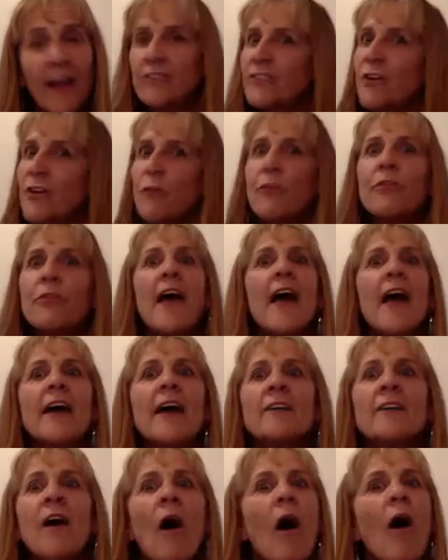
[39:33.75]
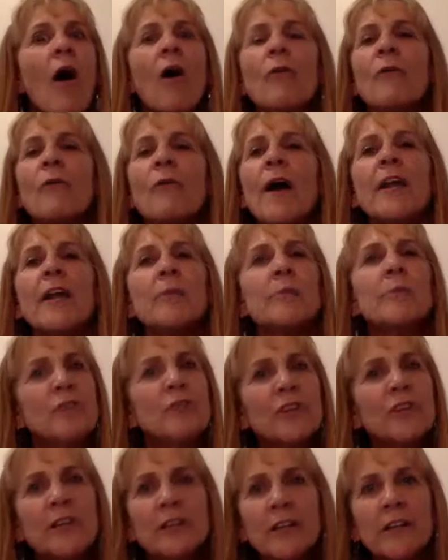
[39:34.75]
And so then already
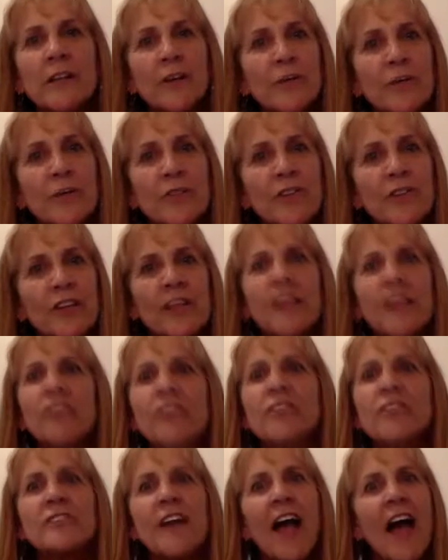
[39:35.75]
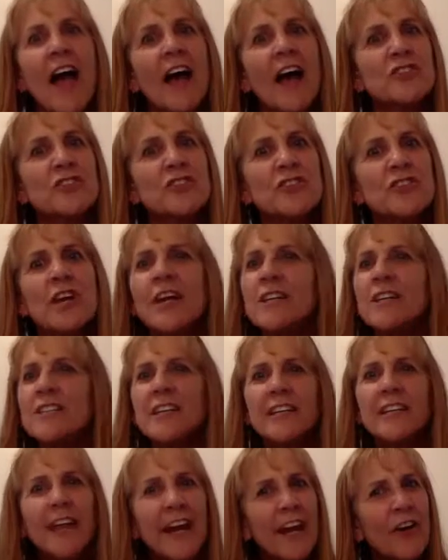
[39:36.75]
music literacy is attached
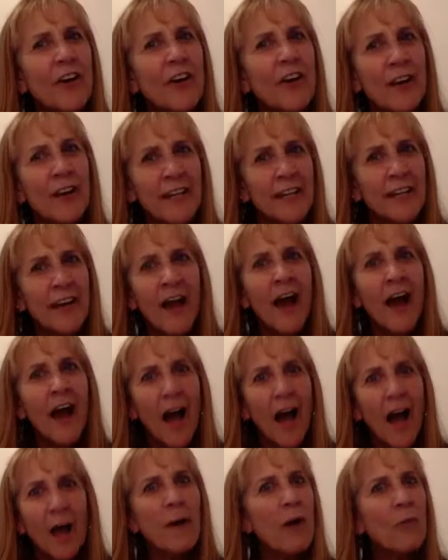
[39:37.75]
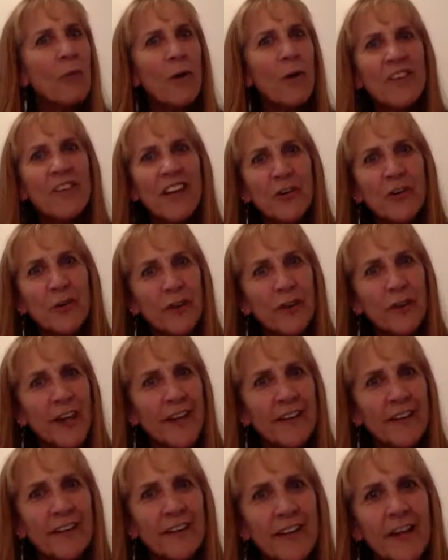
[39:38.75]
to caring about what they
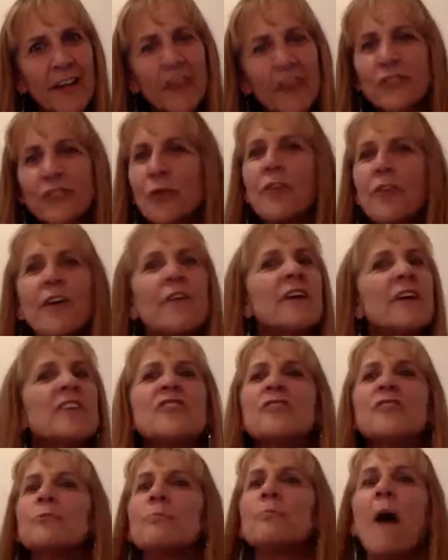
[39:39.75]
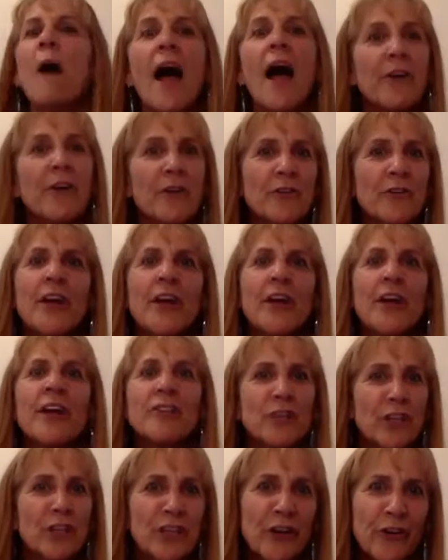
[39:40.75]
created. So they're inspired
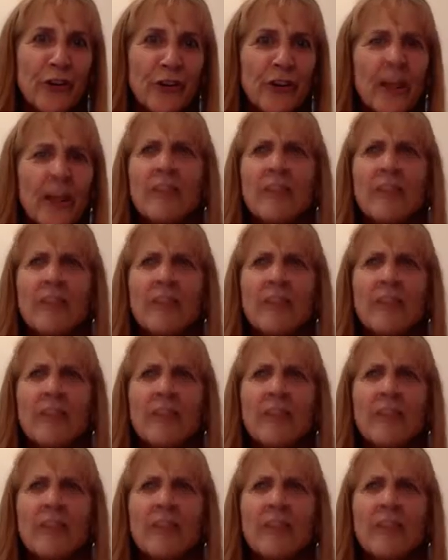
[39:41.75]
to learn.